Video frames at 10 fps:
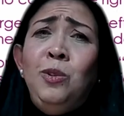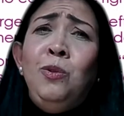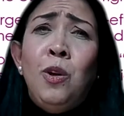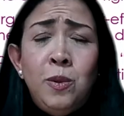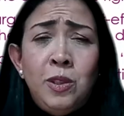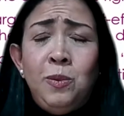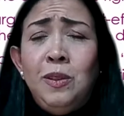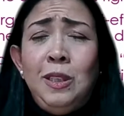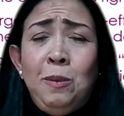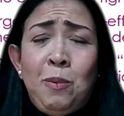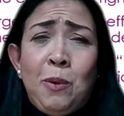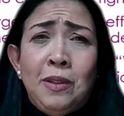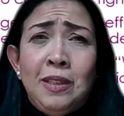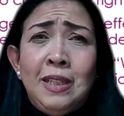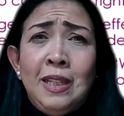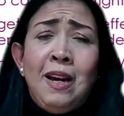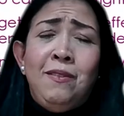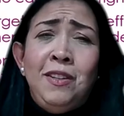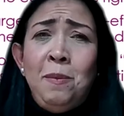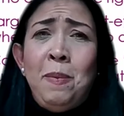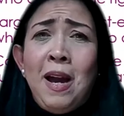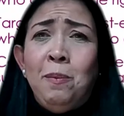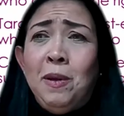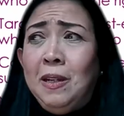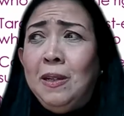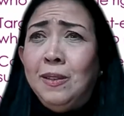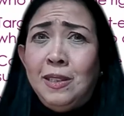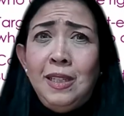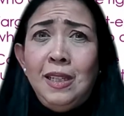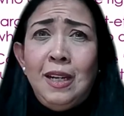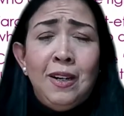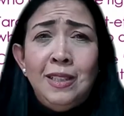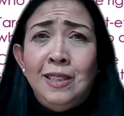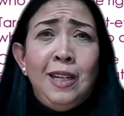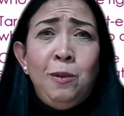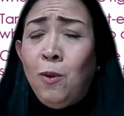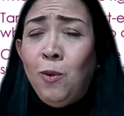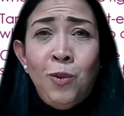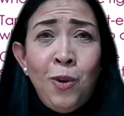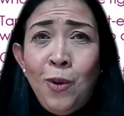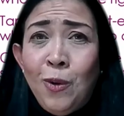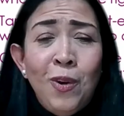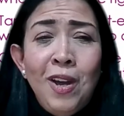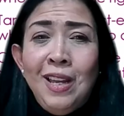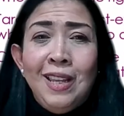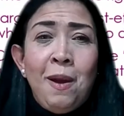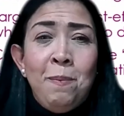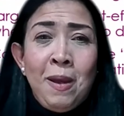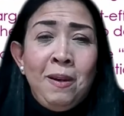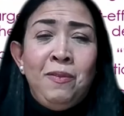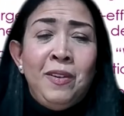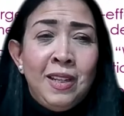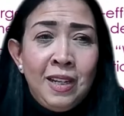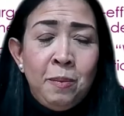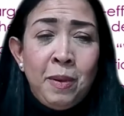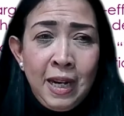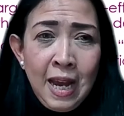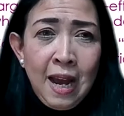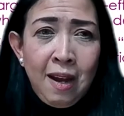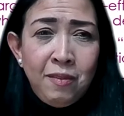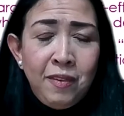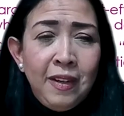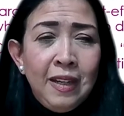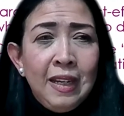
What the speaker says: it's really important and can have an impact, but it'll sit there because they won't know that benefit that it might have.